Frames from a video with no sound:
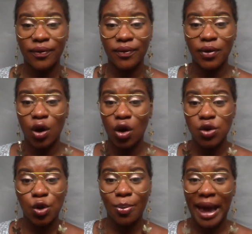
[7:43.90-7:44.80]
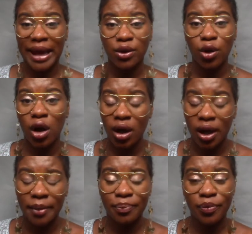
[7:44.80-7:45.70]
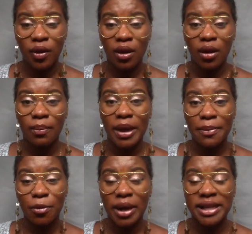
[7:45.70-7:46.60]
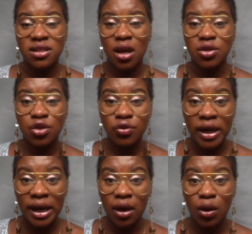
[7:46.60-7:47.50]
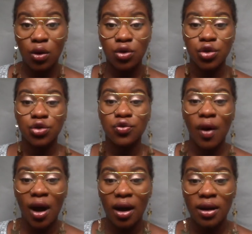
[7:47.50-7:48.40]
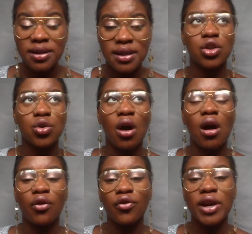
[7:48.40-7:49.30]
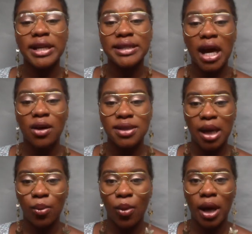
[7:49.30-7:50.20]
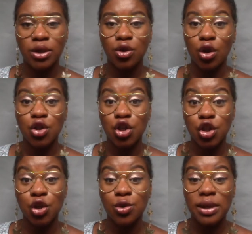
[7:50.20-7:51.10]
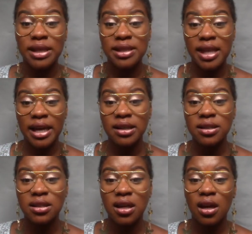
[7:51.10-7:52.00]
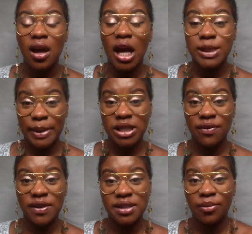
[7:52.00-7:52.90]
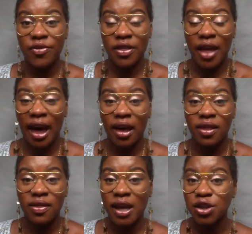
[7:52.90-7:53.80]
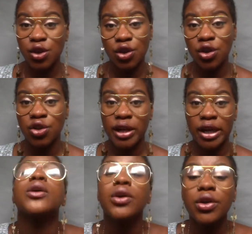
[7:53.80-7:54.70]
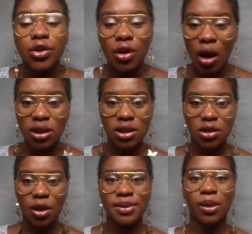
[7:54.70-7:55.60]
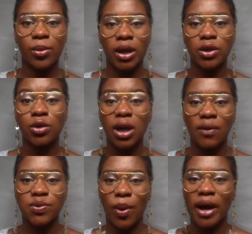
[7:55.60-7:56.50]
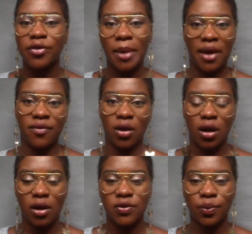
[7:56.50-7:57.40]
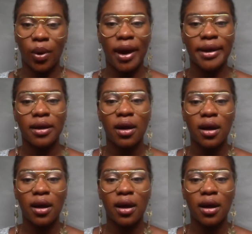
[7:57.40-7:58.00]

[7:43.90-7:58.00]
loss or pain or hurt. People might start to drink or do drugs. You can't really tell someone not to do these things, especially if it's something that they do usually. You can't stop someone who loves wine from having a glass of wine.